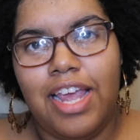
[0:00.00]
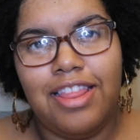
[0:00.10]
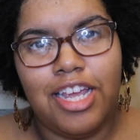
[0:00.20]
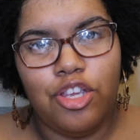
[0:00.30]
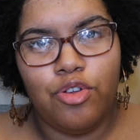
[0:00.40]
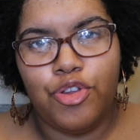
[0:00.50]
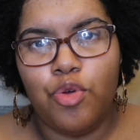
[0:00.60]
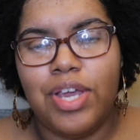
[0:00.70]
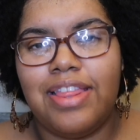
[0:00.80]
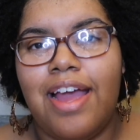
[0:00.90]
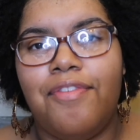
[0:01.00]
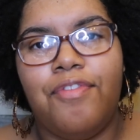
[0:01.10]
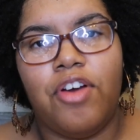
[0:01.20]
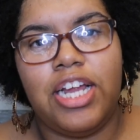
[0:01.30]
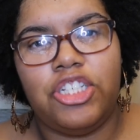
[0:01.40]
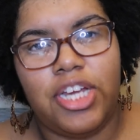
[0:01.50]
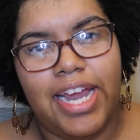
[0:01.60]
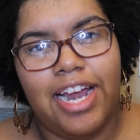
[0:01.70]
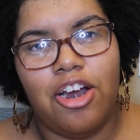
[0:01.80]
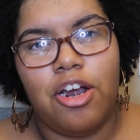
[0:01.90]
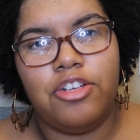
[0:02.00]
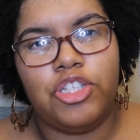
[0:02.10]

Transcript: And then you do get that fresh air.